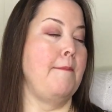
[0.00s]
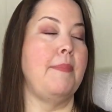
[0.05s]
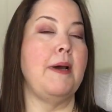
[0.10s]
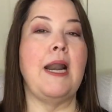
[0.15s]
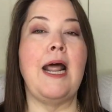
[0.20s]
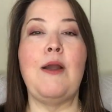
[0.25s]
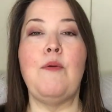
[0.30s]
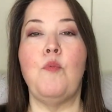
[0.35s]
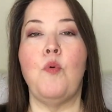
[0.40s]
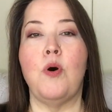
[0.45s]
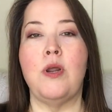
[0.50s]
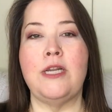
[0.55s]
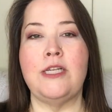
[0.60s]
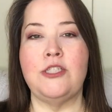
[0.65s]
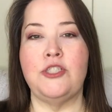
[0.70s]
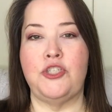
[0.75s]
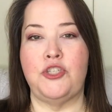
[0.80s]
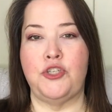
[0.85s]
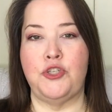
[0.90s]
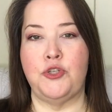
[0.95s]
but I
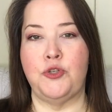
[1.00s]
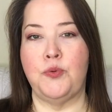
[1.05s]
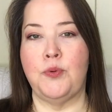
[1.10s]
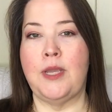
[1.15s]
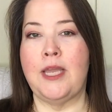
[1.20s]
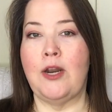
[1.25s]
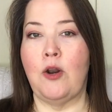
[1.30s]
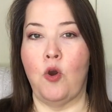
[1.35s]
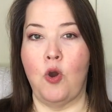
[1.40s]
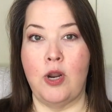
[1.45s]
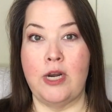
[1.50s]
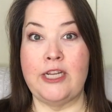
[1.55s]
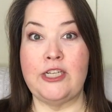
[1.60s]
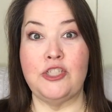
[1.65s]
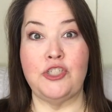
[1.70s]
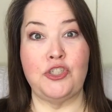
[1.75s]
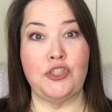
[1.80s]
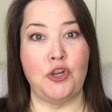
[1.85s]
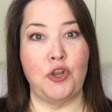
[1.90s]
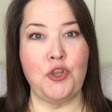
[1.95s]
wanted to get on
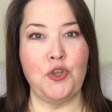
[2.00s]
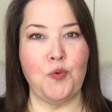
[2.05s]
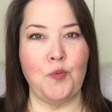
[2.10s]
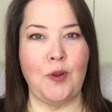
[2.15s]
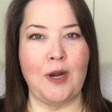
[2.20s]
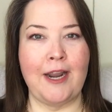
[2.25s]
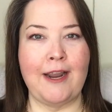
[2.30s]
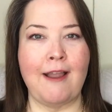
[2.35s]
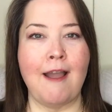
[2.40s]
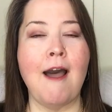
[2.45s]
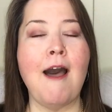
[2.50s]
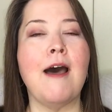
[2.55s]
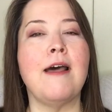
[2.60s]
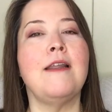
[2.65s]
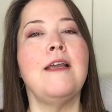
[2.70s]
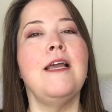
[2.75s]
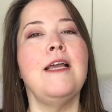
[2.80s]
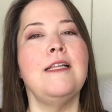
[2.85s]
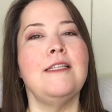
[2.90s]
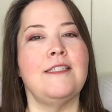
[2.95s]
and show you what I
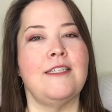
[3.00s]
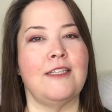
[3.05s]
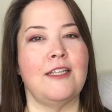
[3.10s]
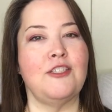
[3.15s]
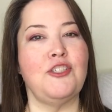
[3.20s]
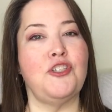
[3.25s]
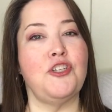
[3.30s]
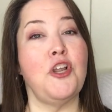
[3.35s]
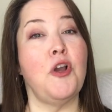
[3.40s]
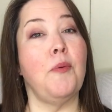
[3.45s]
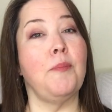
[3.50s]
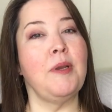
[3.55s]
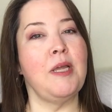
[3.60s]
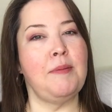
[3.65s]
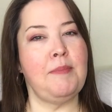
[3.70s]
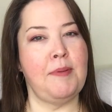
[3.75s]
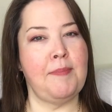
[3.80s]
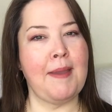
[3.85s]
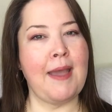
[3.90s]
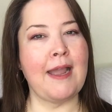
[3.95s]
got to let you know. I'm
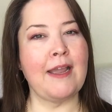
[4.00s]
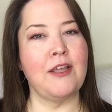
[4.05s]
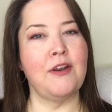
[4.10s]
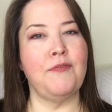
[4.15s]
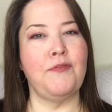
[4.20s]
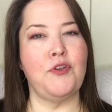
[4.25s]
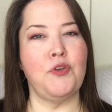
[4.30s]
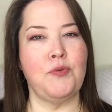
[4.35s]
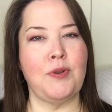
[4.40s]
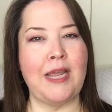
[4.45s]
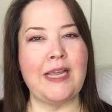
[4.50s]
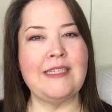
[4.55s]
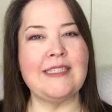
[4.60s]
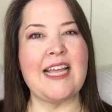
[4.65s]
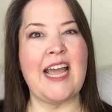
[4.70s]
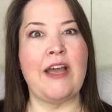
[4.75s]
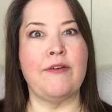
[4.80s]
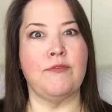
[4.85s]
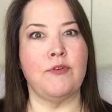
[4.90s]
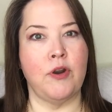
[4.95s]
going to be back in a few days
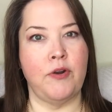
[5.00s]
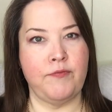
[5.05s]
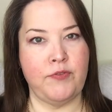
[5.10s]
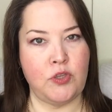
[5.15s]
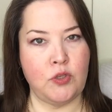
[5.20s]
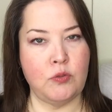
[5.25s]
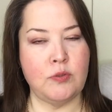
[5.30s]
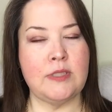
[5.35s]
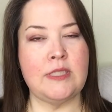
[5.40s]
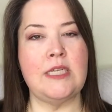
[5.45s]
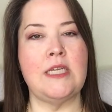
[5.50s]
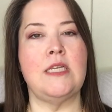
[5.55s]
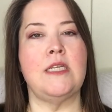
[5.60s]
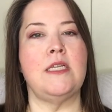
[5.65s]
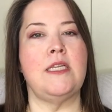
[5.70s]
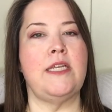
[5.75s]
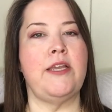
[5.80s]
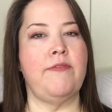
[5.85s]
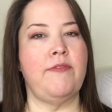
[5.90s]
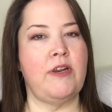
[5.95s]
after I've used
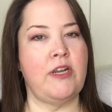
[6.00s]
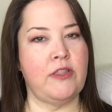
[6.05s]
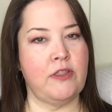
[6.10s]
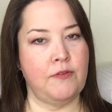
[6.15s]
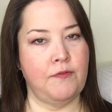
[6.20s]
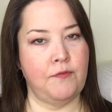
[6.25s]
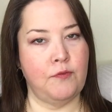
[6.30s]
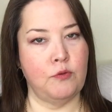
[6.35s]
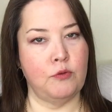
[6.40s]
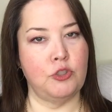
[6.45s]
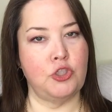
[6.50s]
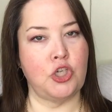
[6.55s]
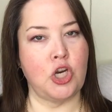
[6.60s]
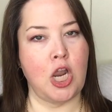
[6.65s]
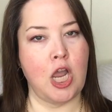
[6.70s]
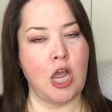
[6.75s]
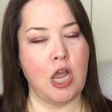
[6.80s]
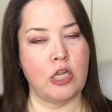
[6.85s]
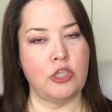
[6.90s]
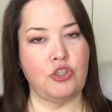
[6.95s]
it and given it the full
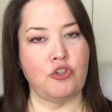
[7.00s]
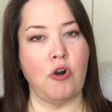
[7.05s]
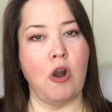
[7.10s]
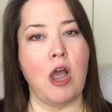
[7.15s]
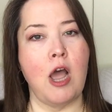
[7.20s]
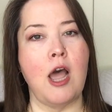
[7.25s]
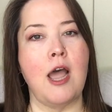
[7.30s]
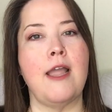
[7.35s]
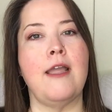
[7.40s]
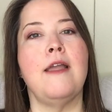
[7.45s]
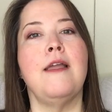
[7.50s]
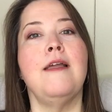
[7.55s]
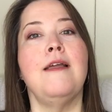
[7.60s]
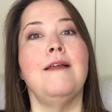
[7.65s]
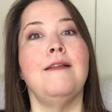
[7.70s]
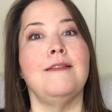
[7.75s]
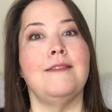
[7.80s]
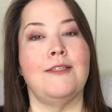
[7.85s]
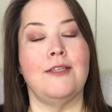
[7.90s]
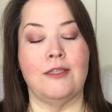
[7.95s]
try
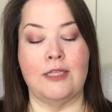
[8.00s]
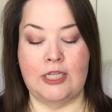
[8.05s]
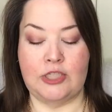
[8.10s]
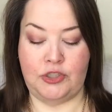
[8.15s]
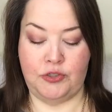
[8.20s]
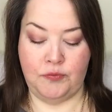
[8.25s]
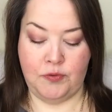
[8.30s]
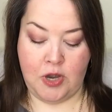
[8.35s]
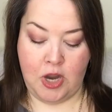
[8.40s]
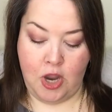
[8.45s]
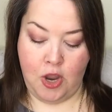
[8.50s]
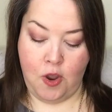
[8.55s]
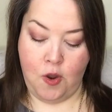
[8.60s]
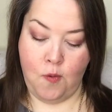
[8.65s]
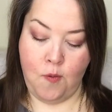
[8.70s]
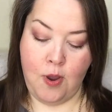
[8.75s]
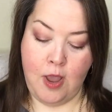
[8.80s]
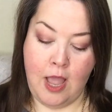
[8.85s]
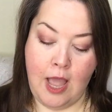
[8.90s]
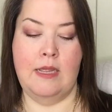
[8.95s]
to let you
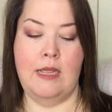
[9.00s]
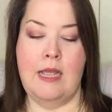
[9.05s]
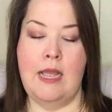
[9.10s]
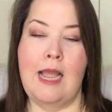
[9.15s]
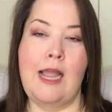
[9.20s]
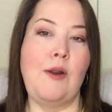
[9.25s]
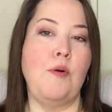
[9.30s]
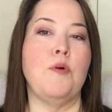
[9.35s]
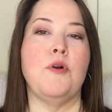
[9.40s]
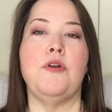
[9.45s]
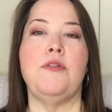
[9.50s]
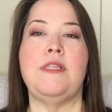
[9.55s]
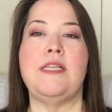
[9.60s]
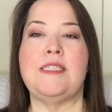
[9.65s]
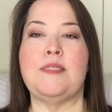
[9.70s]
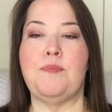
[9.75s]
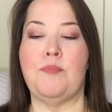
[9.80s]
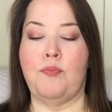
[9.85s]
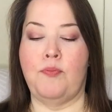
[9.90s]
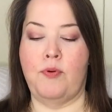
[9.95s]
know. I ordered
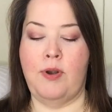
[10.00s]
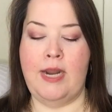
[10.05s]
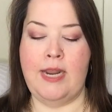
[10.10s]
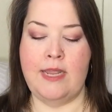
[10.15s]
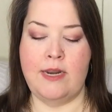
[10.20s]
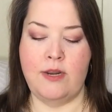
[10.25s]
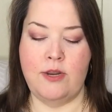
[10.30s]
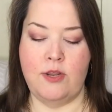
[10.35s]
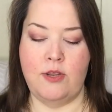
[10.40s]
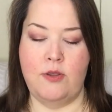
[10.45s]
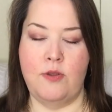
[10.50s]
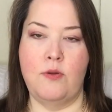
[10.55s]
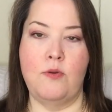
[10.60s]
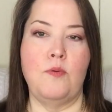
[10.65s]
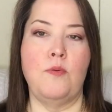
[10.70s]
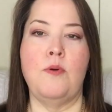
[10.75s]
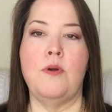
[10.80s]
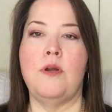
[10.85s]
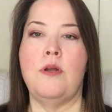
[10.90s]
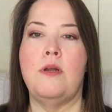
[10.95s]
this brand
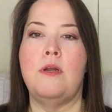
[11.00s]
new,